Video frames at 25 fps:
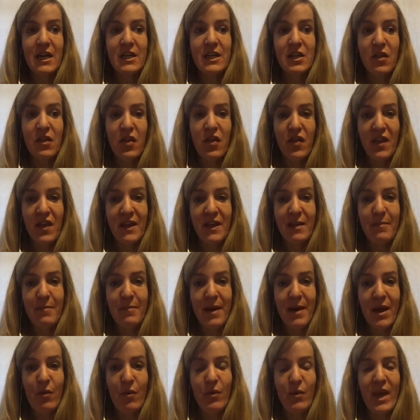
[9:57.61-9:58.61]
to think
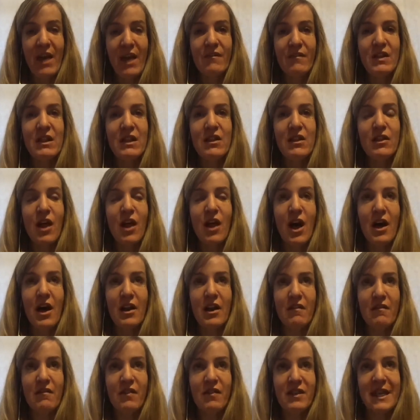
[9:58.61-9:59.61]
about. We have a
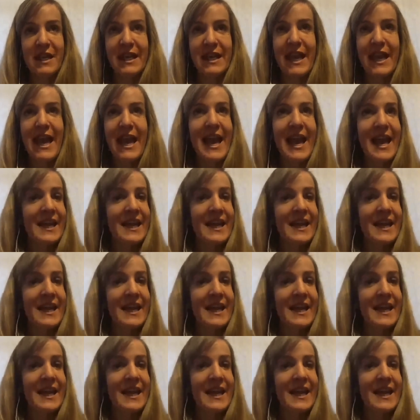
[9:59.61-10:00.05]
lot of this like